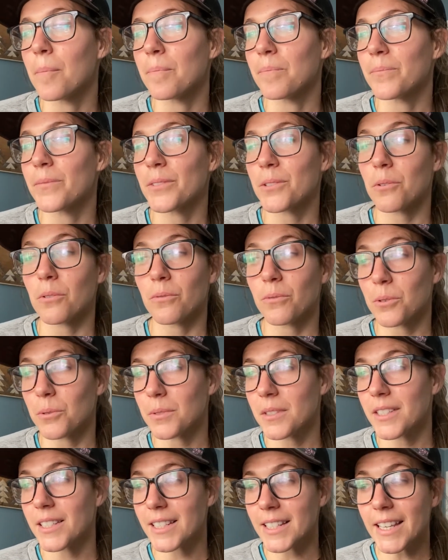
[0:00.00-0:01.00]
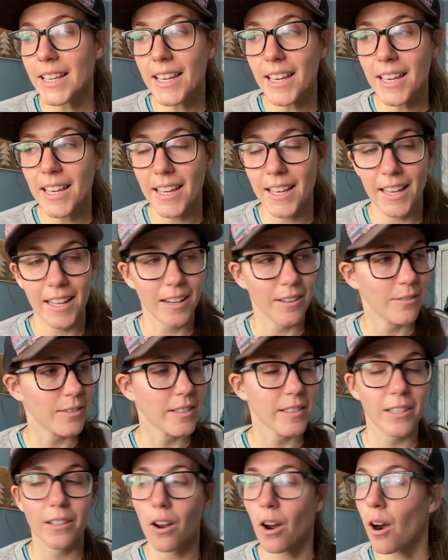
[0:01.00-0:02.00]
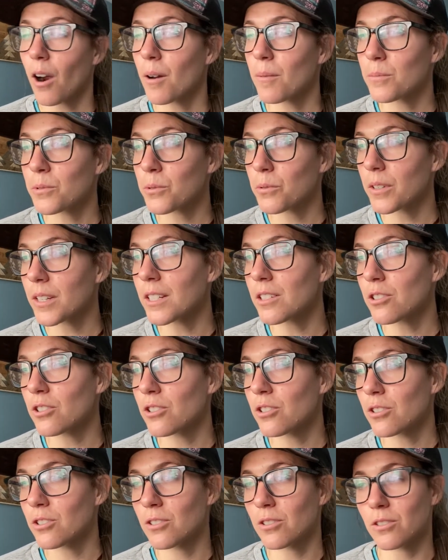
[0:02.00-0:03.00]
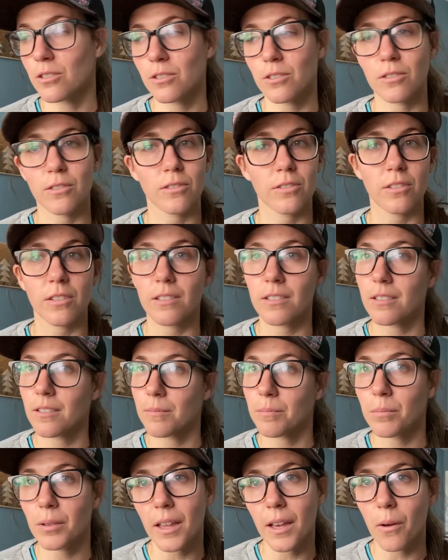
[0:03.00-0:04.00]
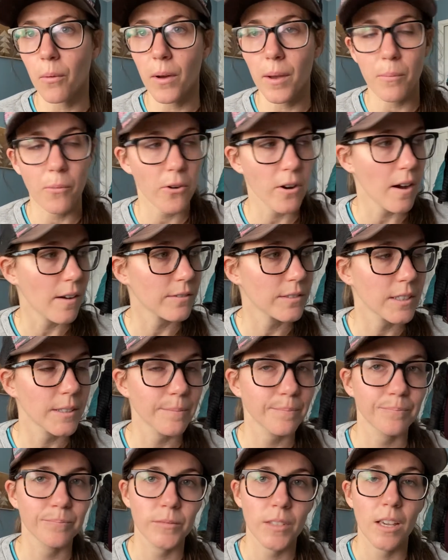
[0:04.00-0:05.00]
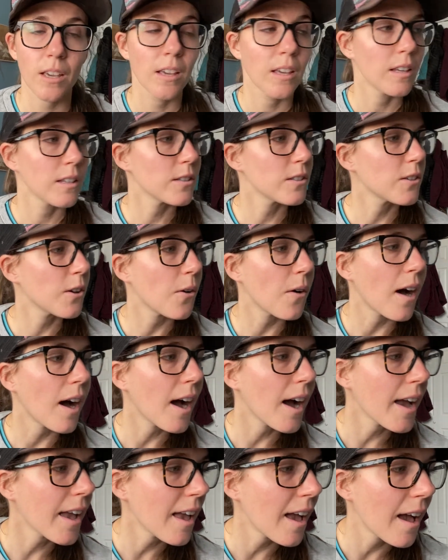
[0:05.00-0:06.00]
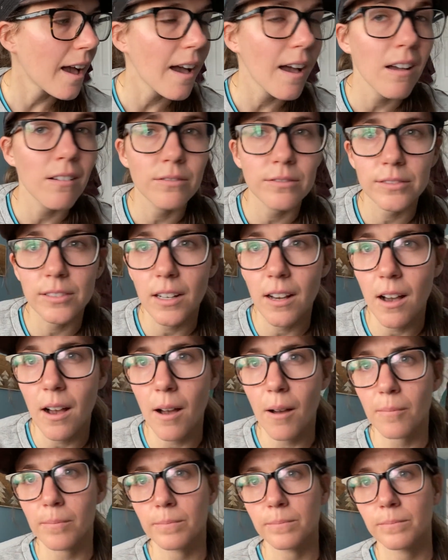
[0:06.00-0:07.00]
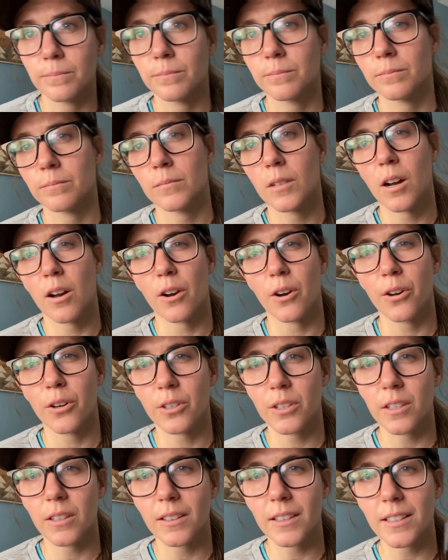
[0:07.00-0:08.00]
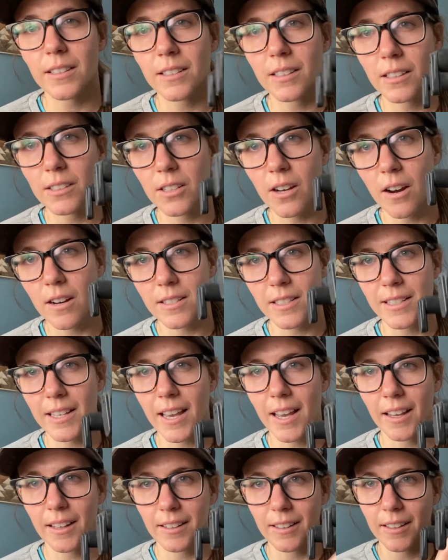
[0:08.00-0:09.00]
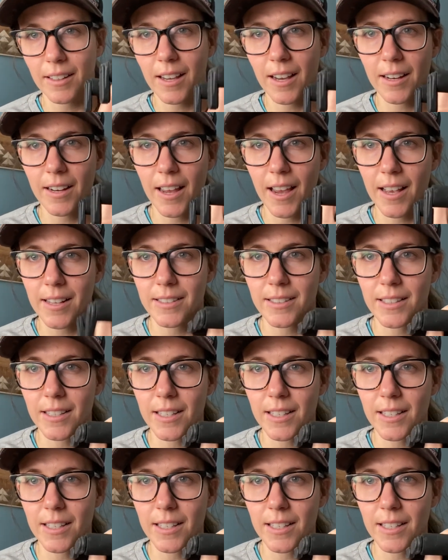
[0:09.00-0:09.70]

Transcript: So if you see it and if it's in arm's reach, you'll just play it way more often. So I have a Hercules guitar stand. It kind of has